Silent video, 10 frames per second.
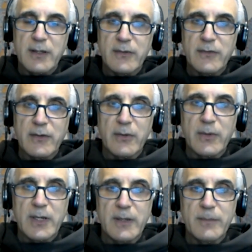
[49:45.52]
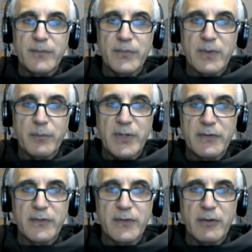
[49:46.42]
So be
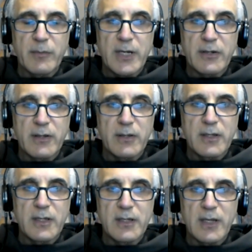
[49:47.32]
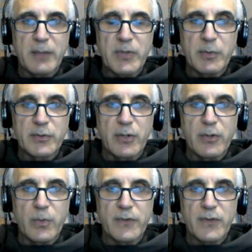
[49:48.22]
sincere about it and let people know
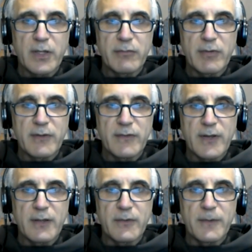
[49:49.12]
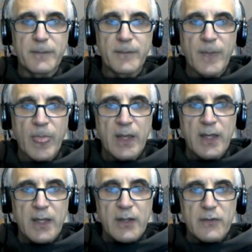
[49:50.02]
what side you really stand on.
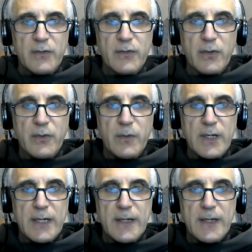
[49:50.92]
So